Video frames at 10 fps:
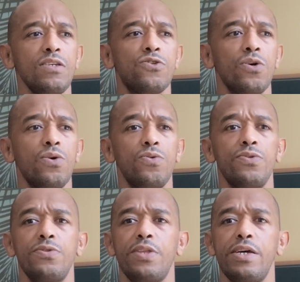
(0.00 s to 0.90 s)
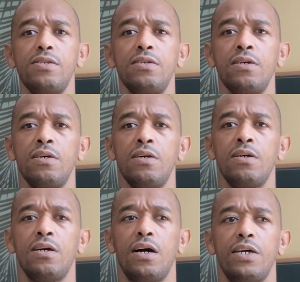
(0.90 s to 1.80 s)
So then
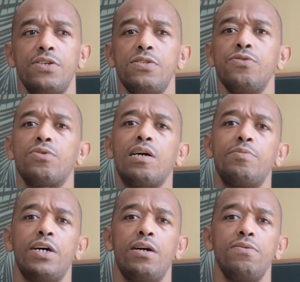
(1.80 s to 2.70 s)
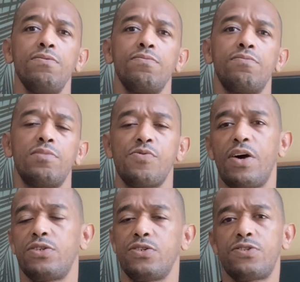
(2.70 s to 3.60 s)
I just need to come down. The
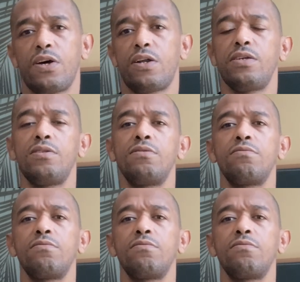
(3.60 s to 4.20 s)
fight just started.